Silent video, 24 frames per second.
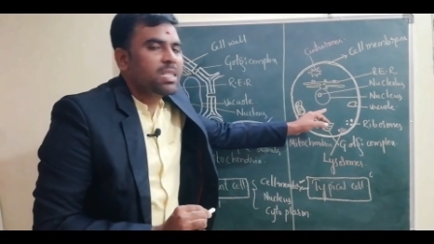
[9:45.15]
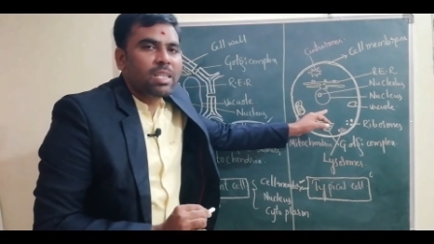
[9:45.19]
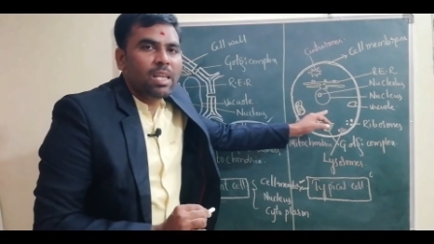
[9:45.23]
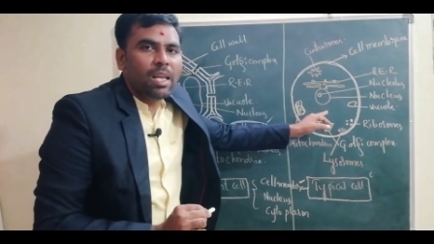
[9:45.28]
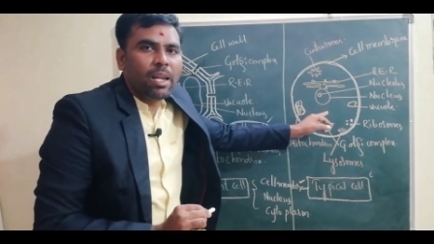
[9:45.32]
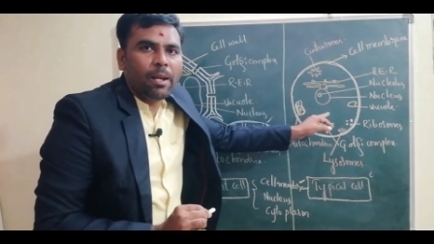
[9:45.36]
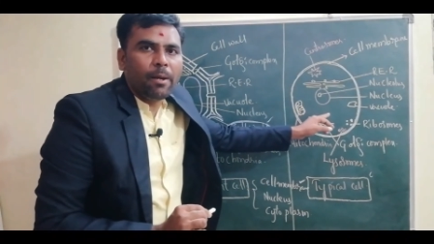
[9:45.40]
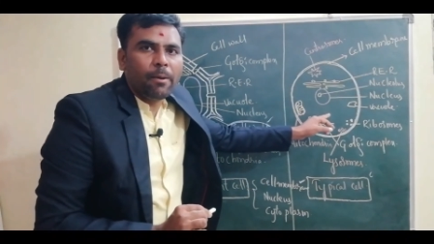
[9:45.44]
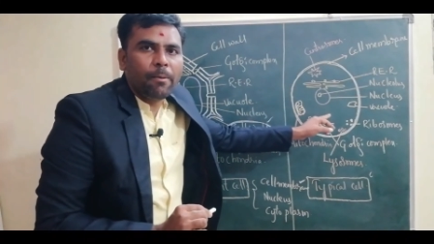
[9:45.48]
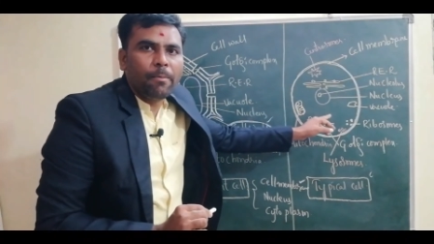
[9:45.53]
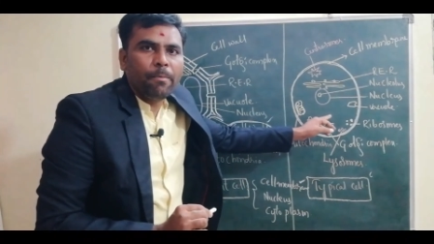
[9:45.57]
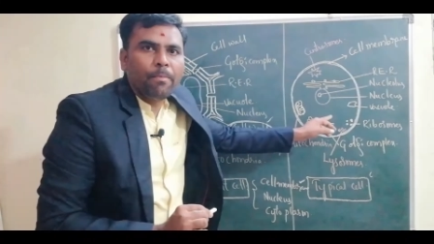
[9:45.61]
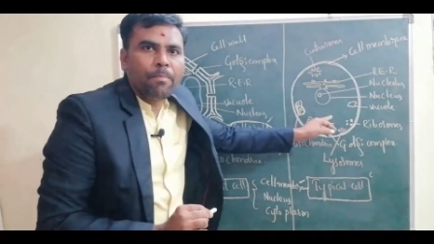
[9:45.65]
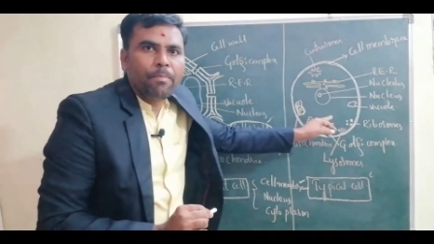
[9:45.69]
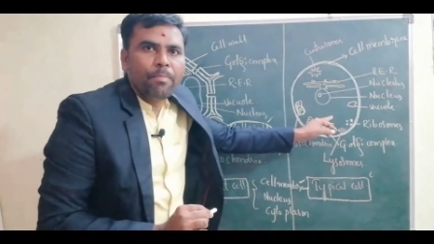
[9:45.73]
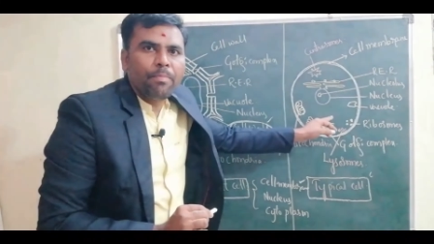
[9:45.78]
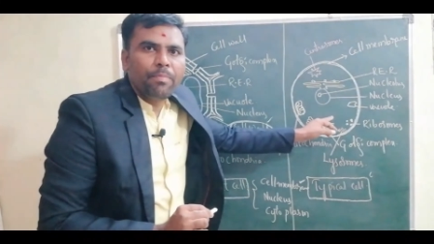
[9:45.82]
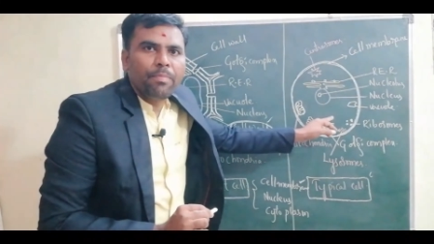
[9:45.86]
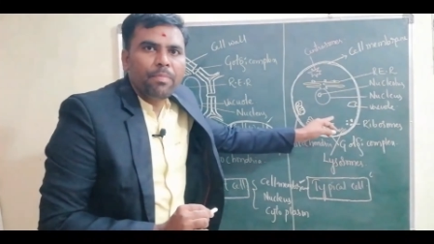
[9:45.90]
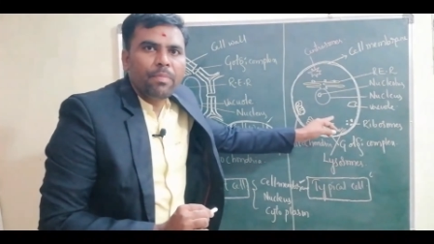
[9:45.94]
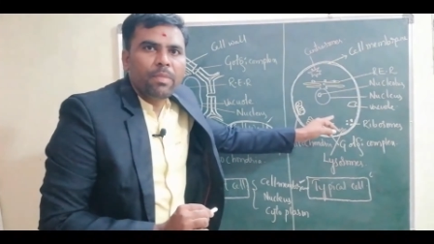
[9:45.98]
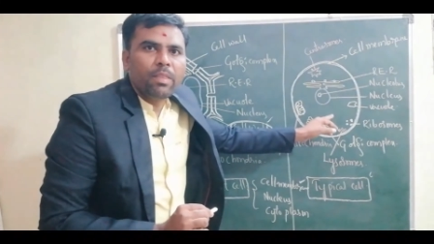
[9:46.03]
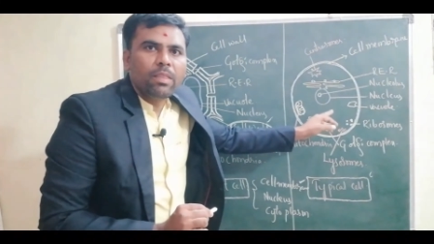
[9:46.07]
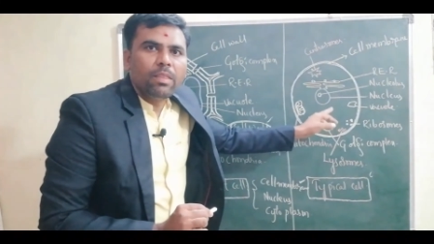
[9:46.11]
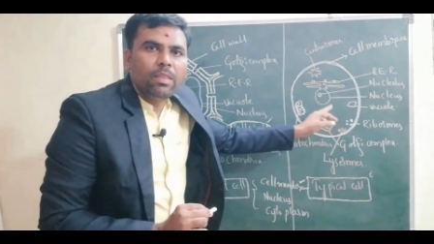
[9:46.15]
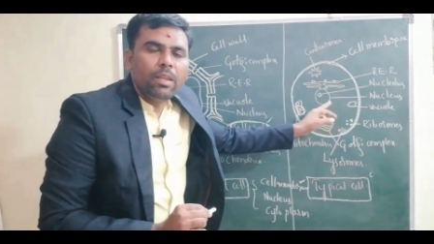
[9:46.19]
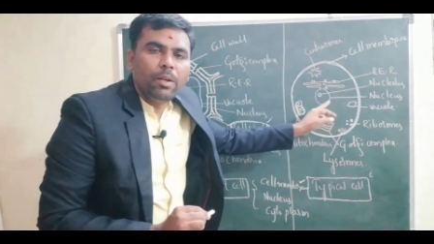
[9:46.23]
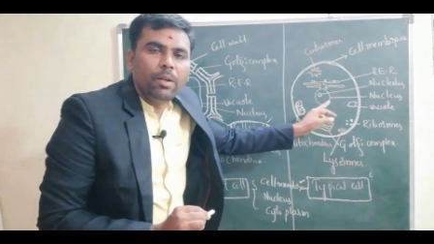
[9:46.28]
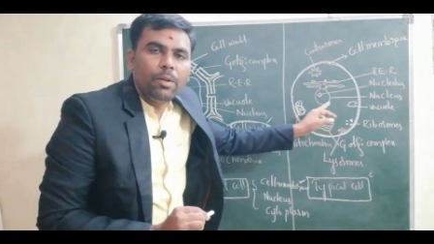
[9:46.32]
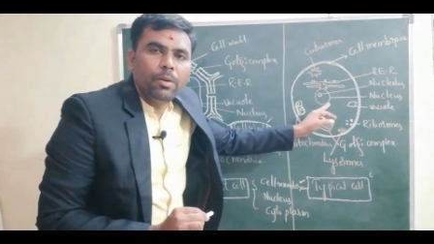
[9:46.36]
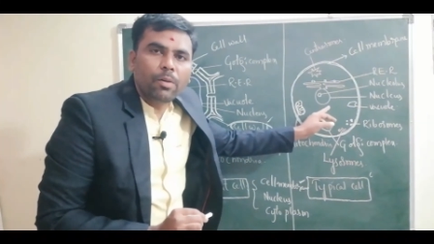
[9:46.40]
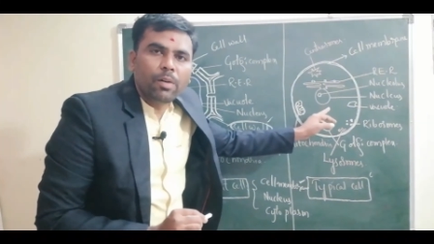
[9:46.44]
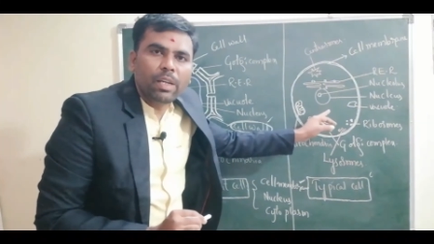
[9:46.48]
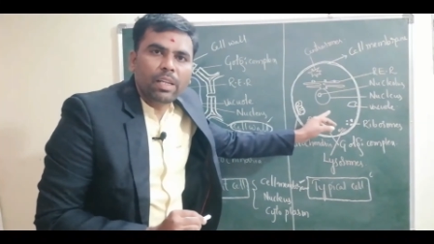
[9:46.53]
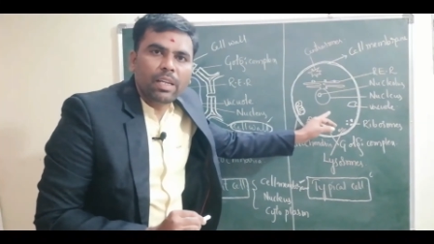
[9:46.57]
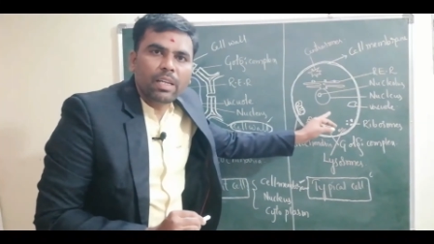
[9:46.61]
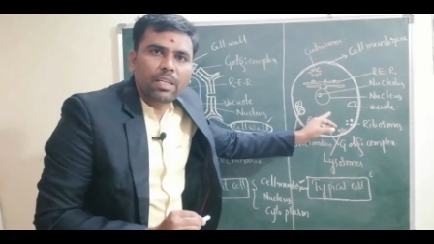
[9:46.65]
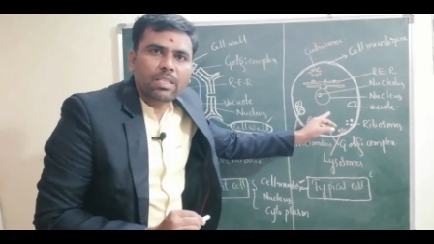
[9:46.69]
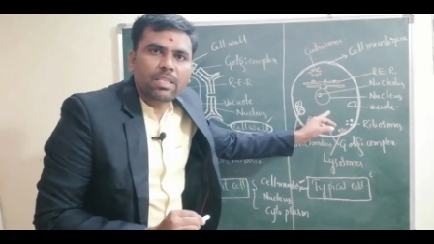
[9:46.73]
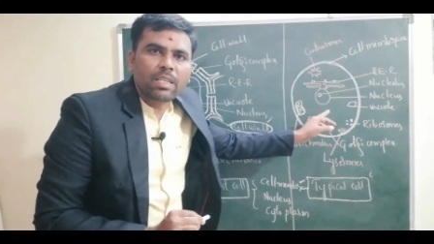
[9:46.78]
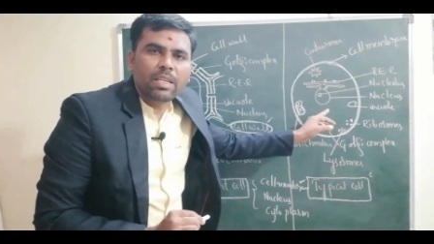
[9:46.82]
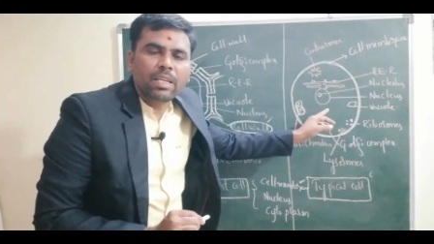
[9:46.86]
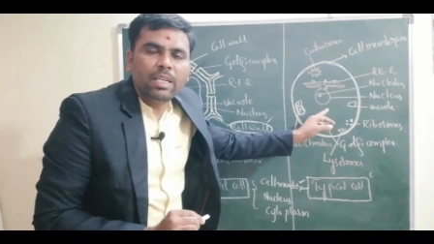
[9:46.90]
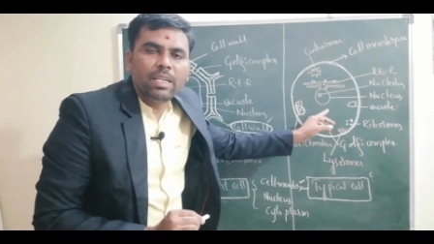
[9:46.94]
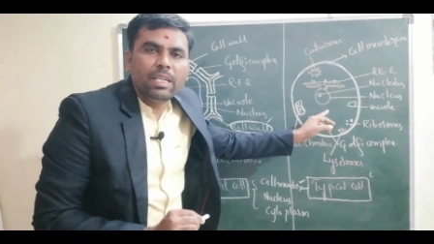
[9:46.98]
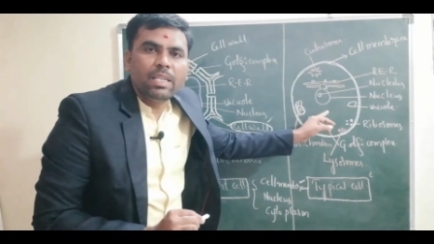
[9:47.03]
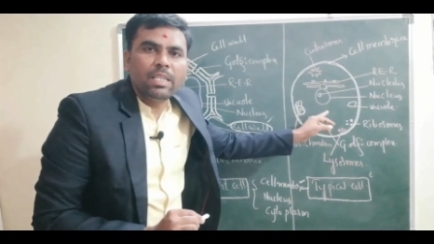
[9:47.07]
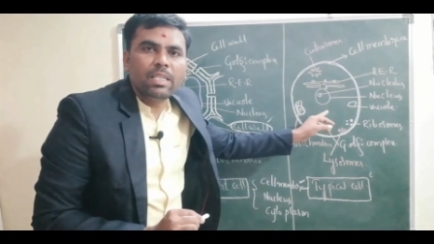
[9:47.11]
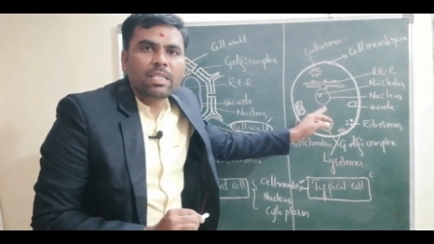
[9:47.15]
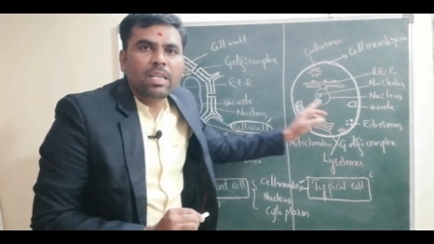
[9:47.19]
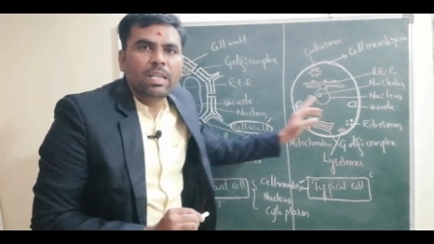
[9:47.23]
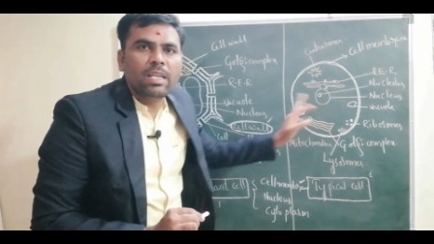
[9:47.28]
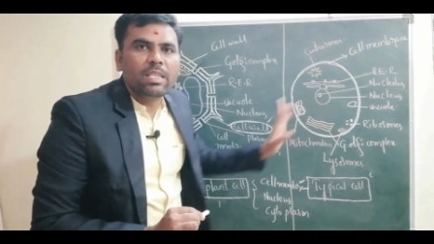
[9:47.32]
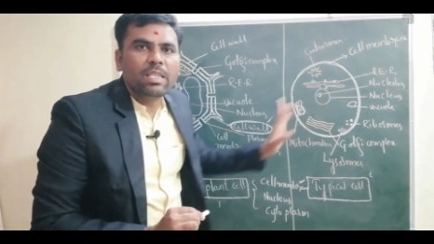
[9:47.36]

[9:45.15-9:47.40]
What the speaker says: cell, the nucleus is